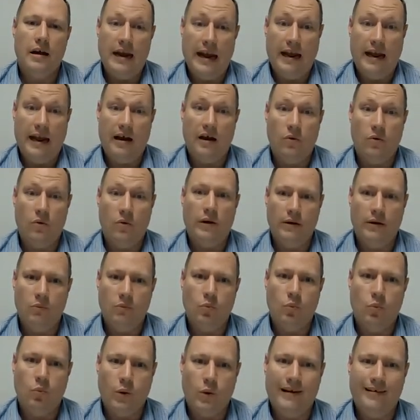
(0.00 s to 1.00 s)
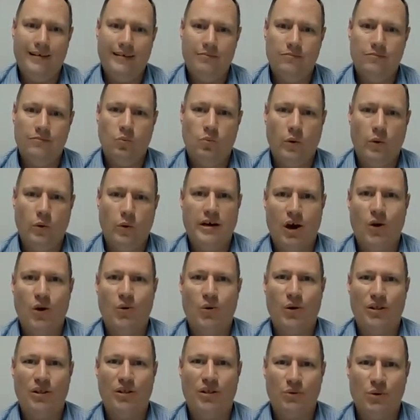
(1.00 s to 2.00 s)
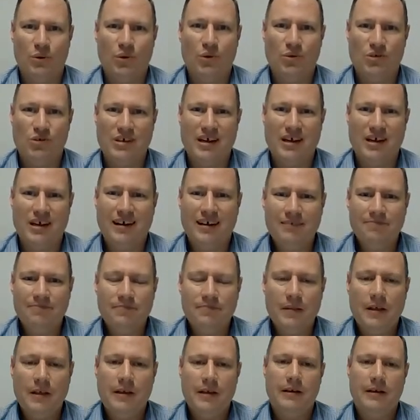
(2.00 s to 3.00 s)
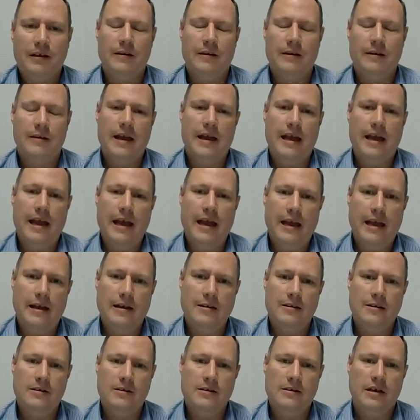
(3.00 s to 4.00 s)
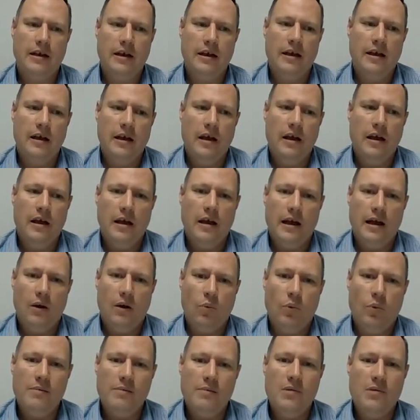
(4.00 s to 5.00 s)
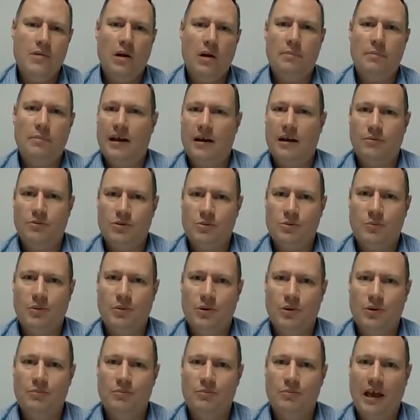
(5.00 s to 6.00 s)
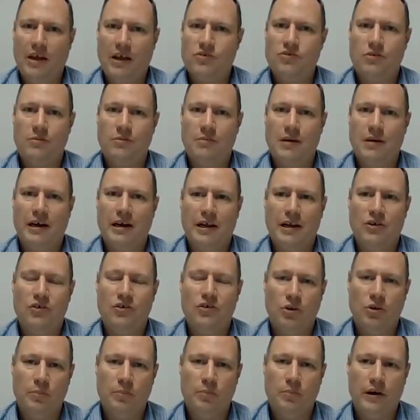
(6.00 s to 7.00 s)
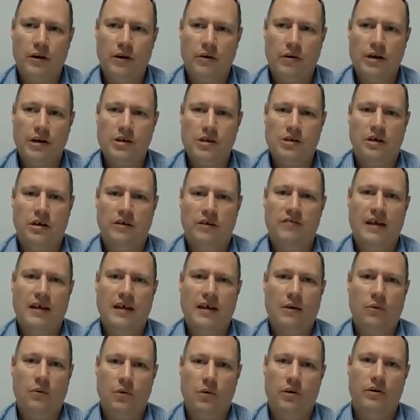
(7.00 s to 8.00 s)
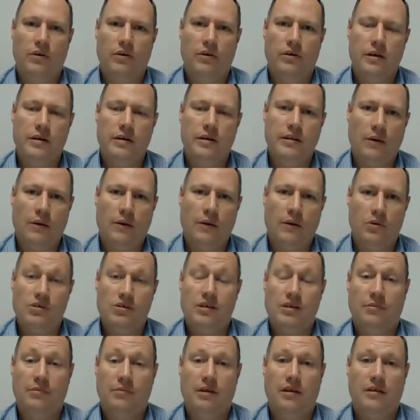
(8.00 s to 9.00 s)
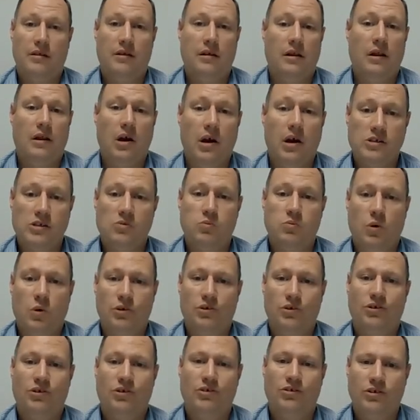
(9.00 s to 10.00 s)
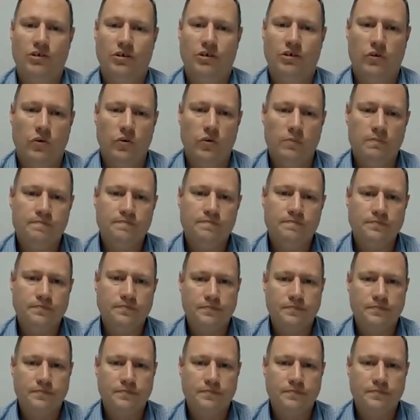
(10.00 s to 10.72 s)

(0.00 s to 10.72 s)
now when we know what the rules are, and we might be able to put extra money into superannuation if that was something the clients wanted to do.